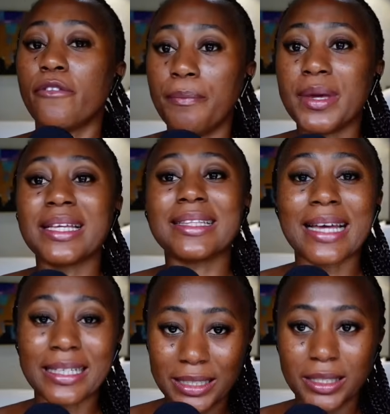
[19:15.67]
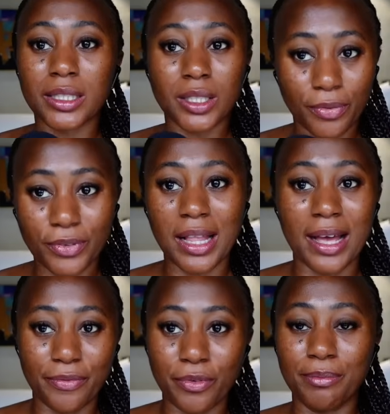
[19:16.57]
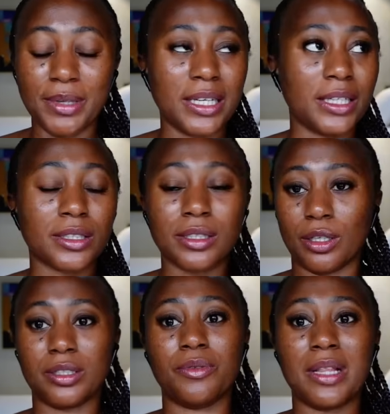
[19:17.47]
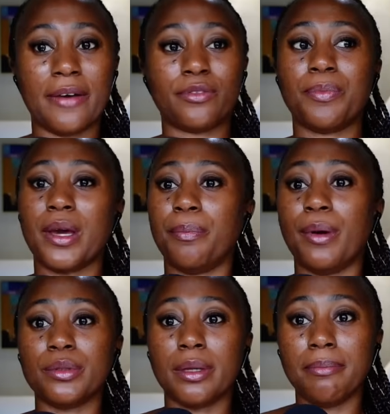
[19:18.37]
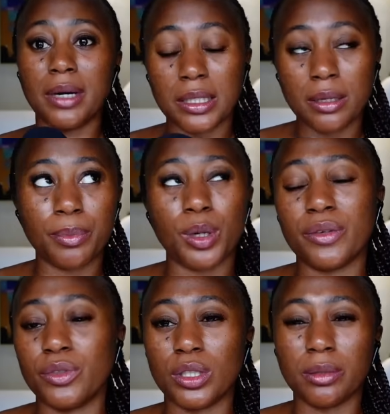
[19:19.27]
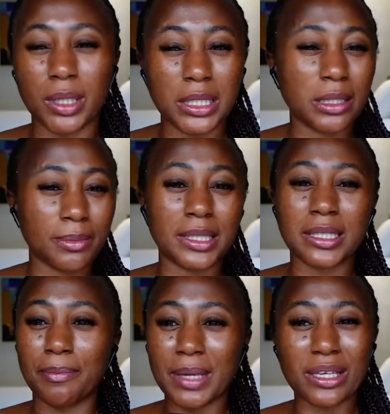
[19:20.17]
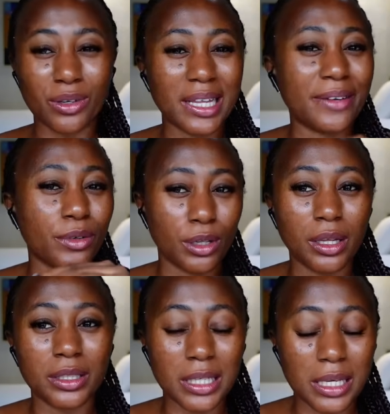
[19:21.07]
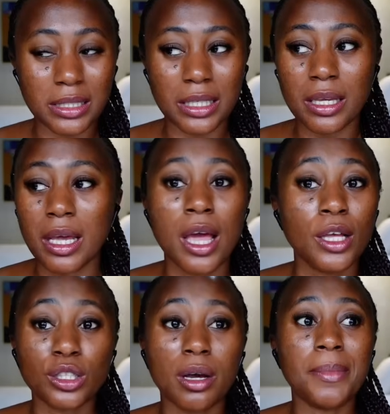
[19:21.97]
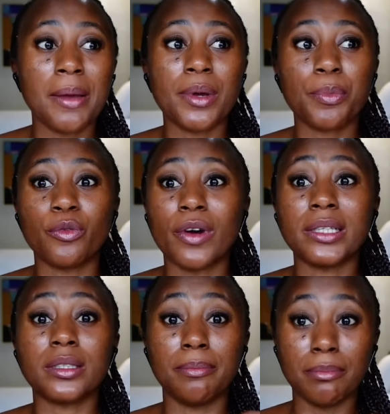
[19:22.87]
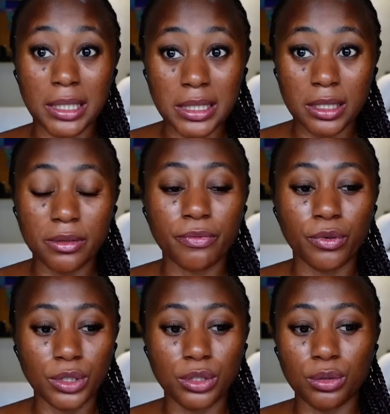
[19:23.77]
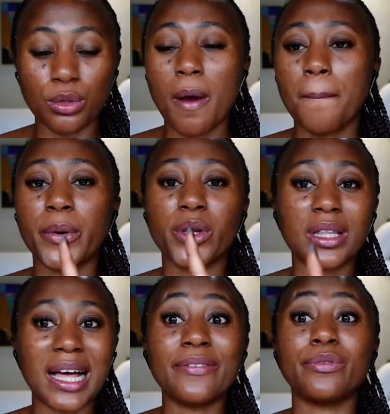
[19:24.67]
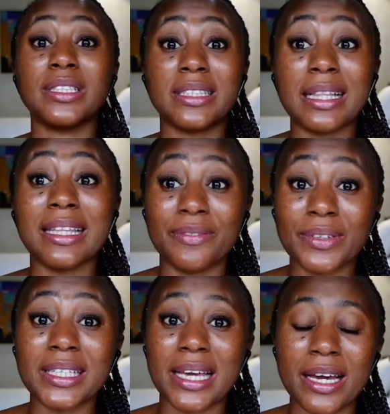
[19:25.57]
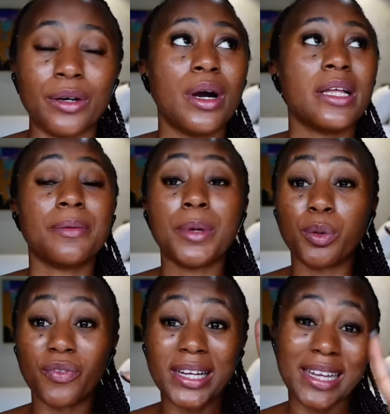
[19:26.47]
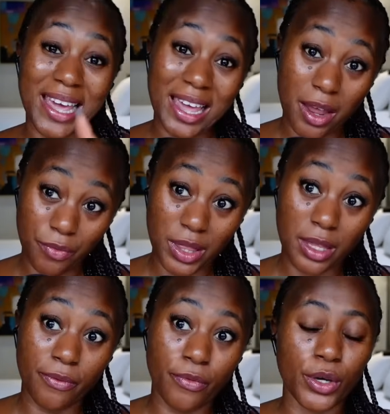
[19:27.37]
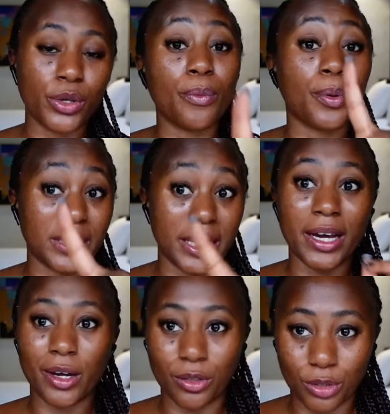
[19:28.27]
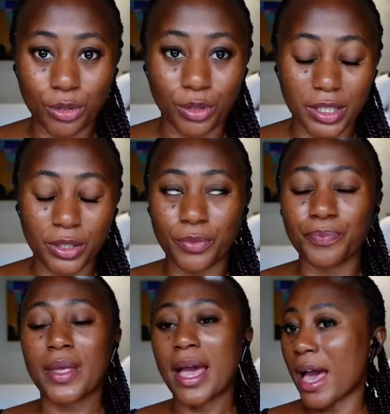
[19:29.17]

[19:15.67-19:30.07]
For me, that is a soft life for me. It doesn't really have to be about the money, but even though the money sometimes can make your life a lot easier, some men may provide the money for you, but your life is a living hell. They may provide everything for you, but they are controlling you.